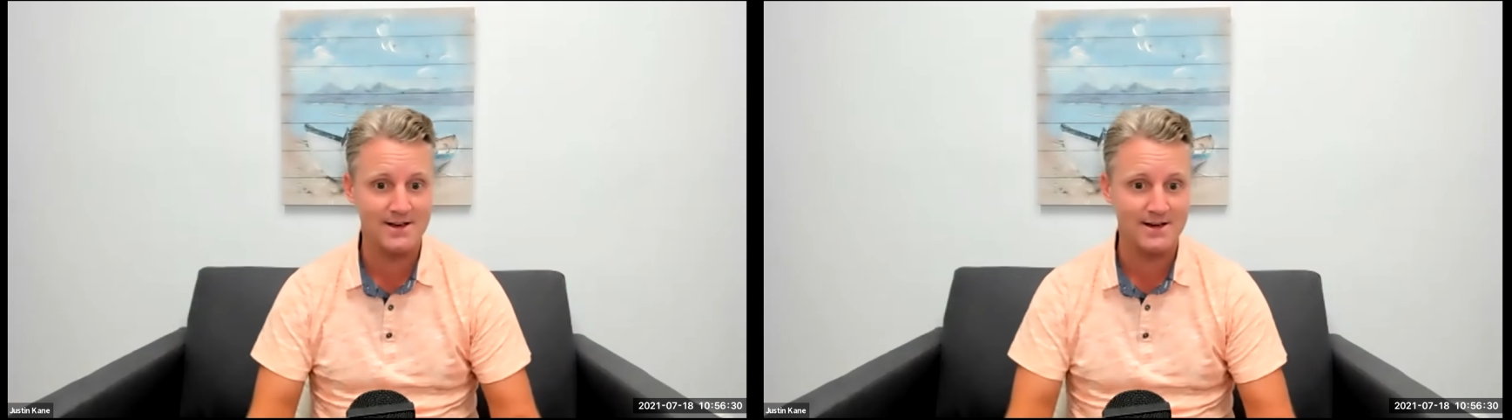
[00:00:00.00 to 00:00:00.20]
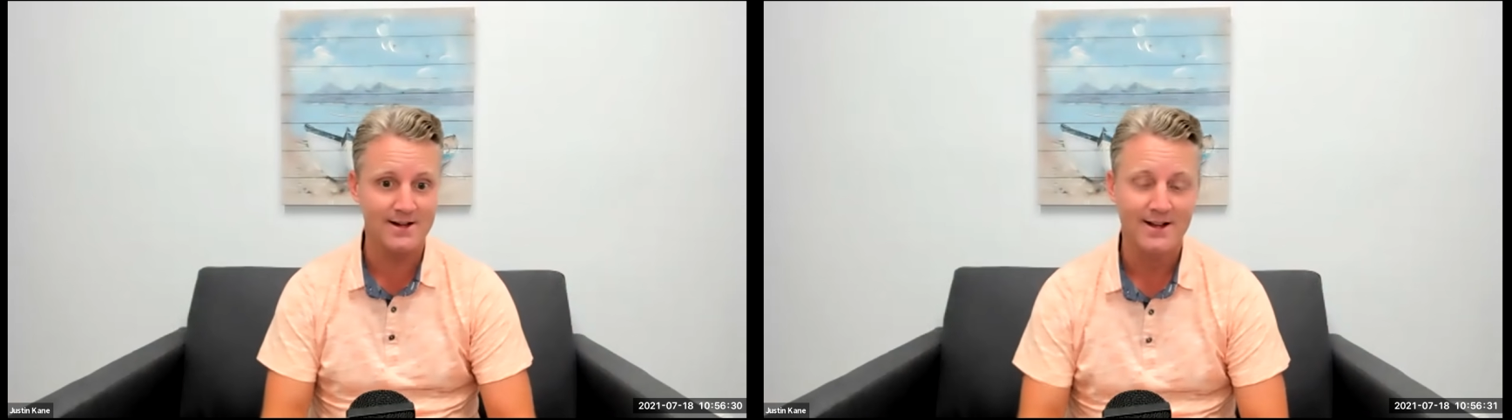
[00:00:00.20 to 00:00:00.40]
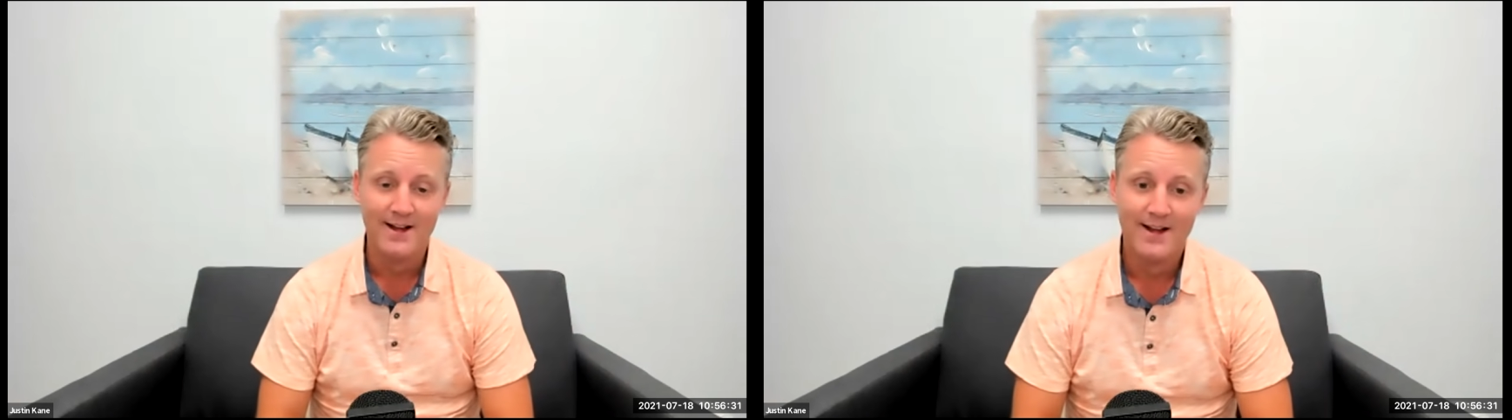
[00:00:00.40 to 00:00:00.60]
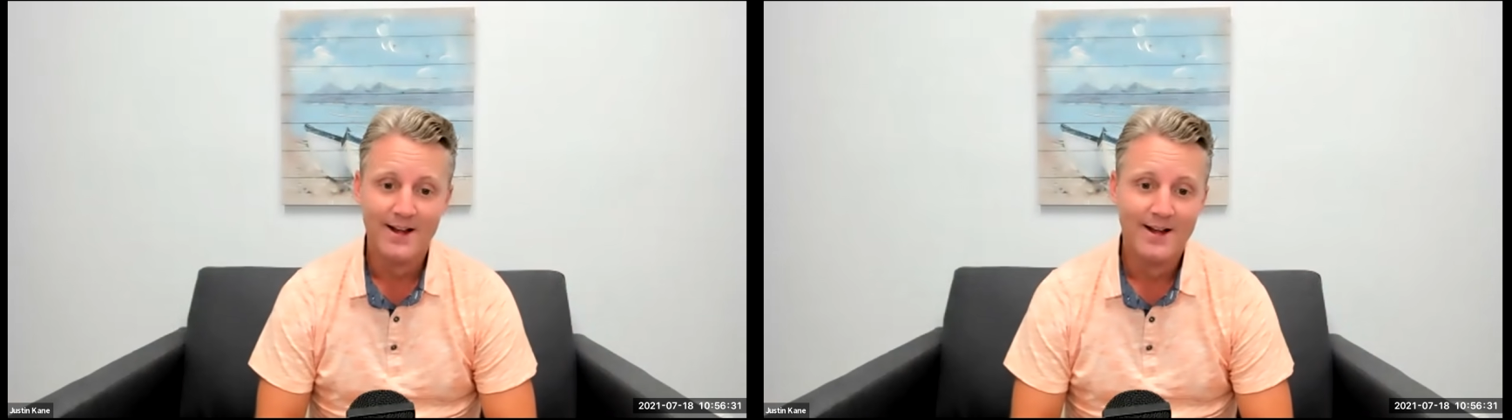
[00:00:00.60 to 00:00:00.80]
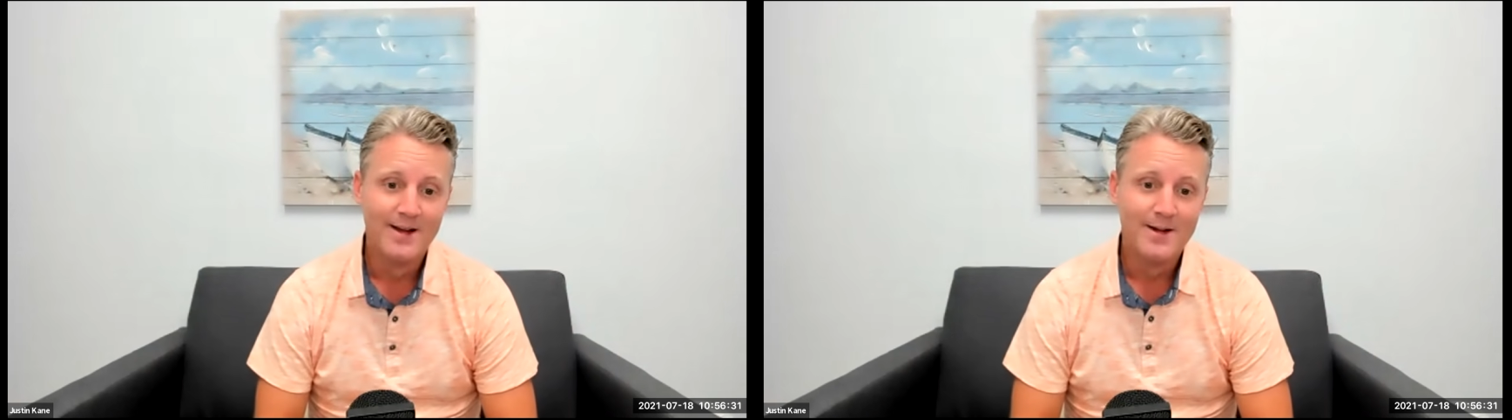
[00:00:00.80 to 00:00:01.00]
And
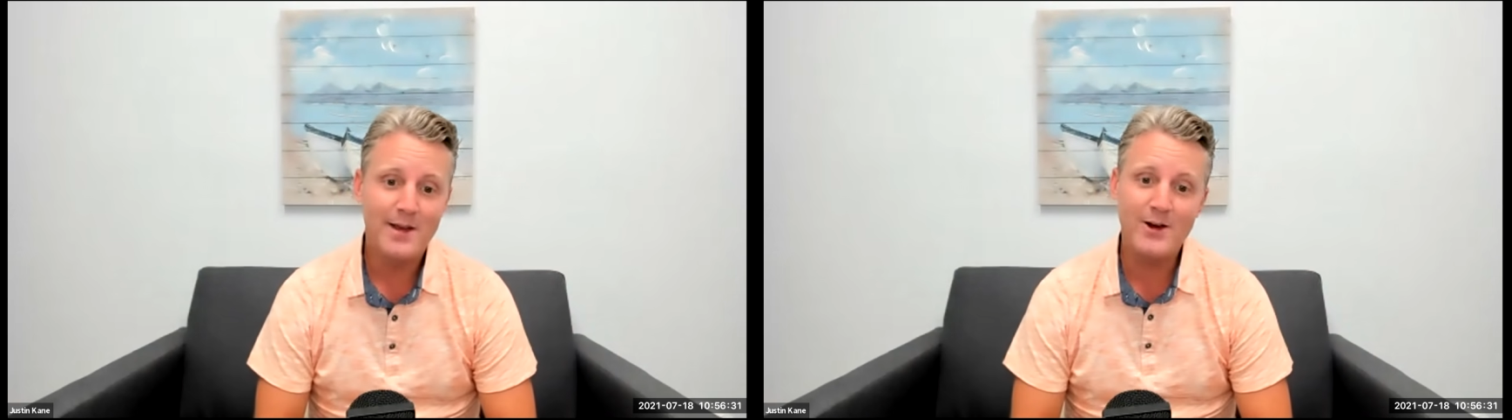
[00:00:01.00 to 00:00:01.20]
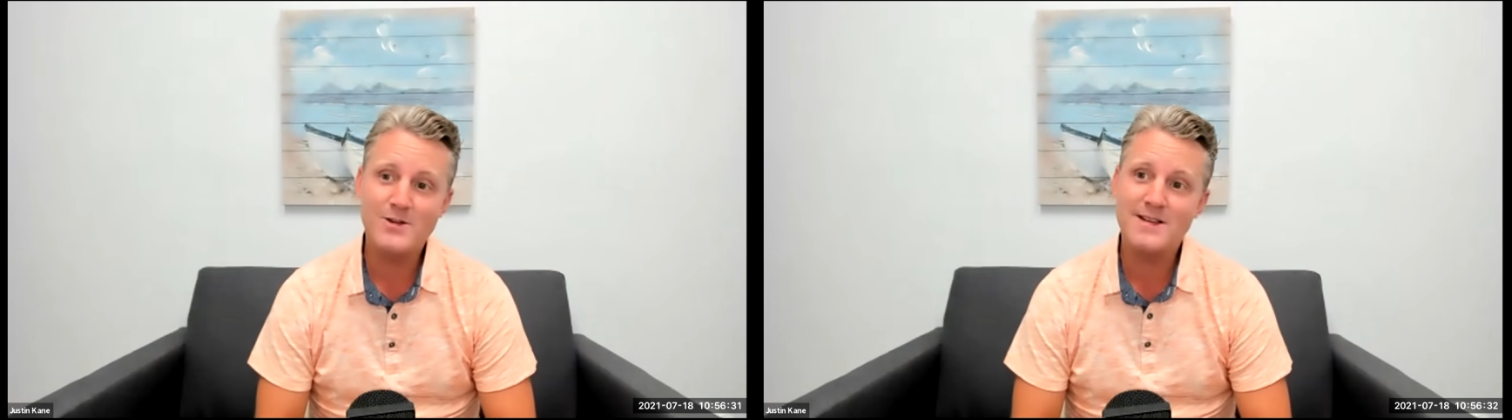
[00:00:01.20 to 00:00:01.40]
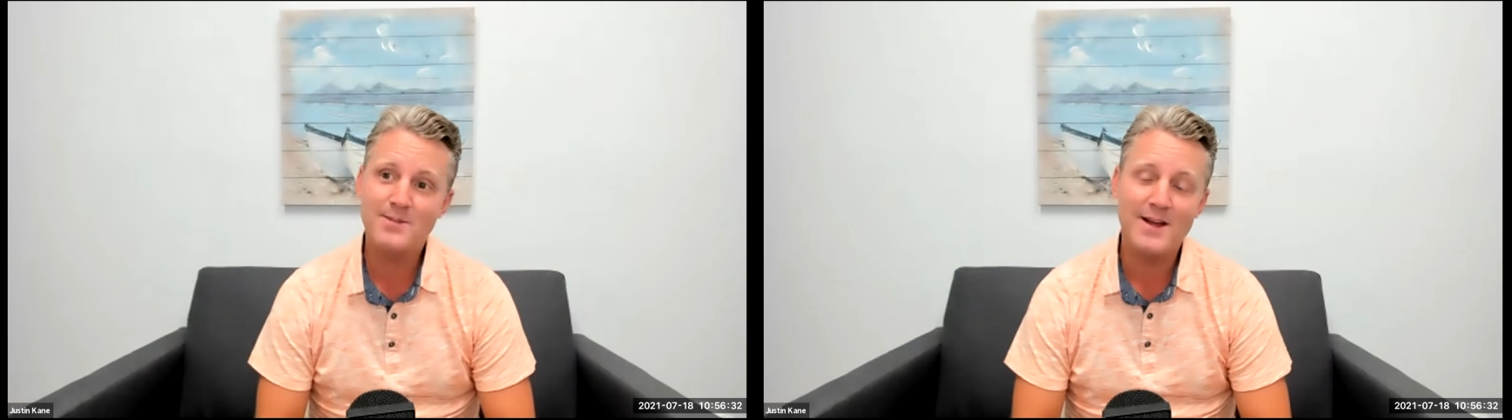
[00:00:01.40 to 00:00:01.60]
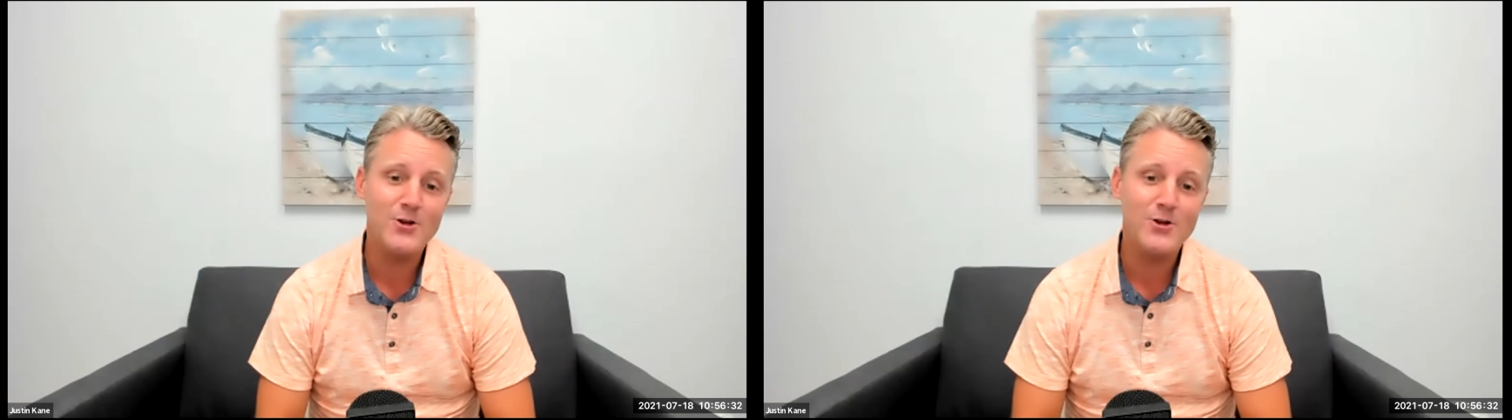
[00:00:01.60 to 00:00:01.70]
Peter said, Man,